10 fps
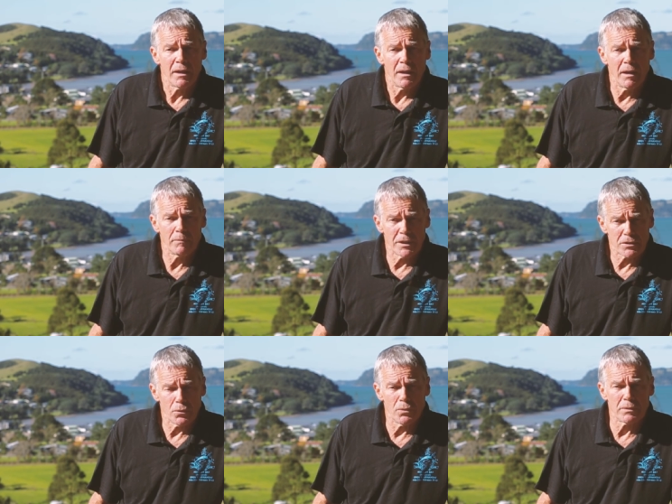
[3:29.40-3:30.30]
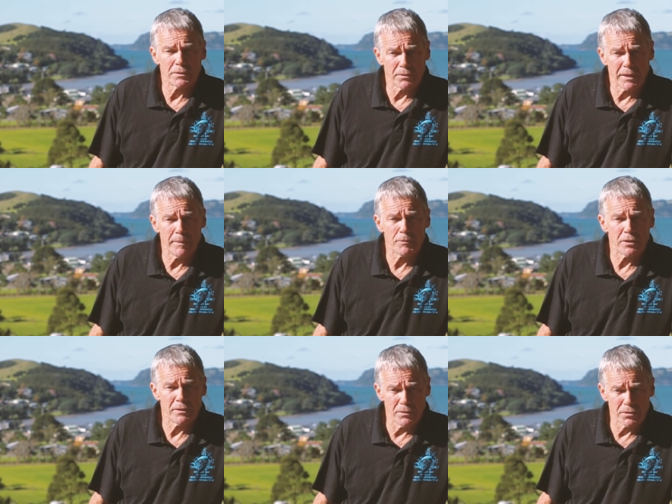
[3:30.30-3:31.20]
Um, that's all to
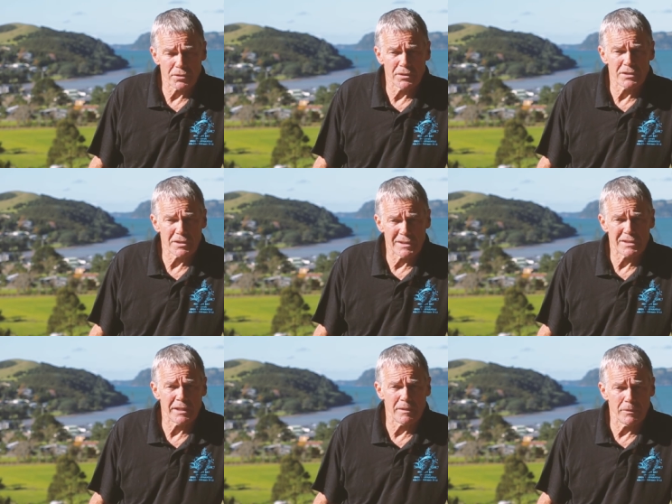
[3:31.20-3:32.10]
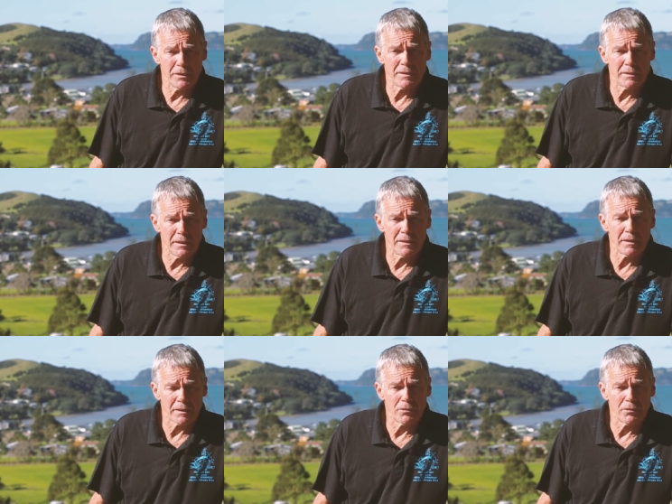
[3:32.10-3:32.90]
capture nutrients and sediment that uh,